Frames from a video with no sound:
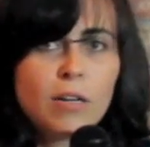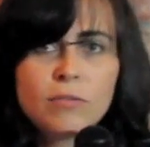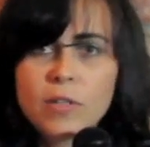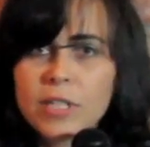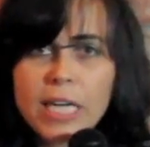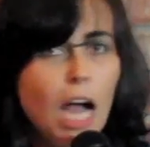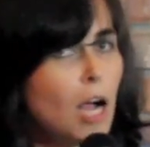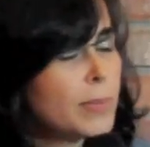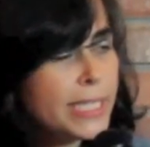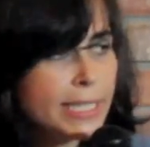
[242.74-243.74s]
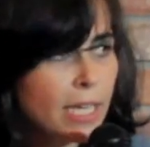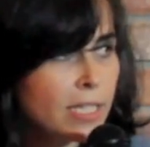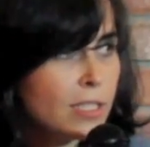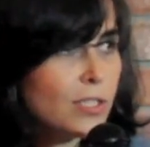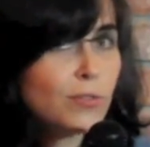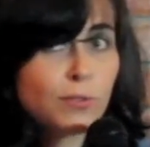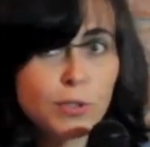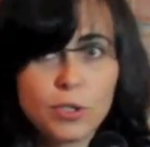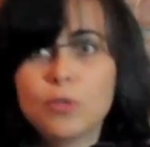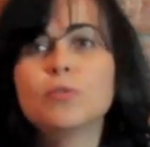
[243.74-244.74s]
very common sense for
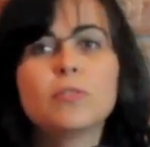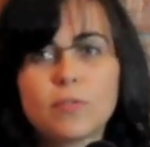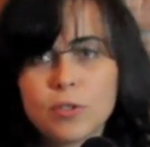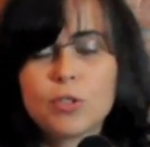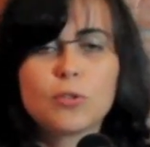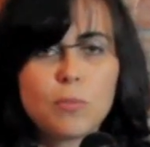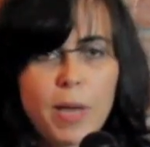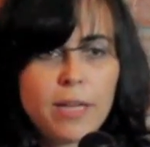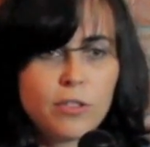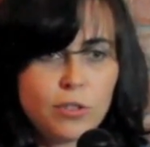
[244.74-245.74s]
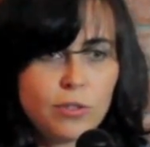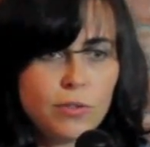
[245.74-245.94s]
you, the virtual manager.